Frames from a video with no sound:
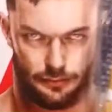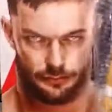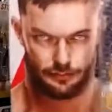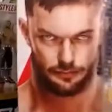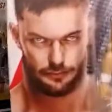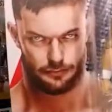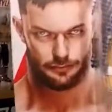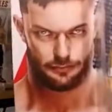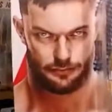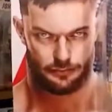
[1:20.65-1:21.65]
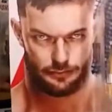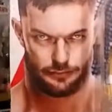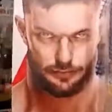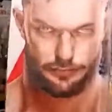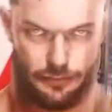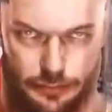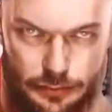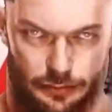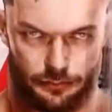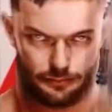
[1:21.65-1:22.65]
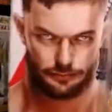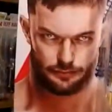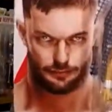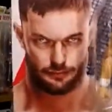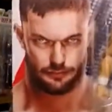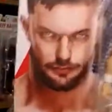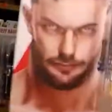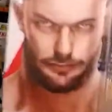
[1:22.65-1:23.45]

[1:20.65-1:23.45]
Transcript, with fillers: There was about um, four of these,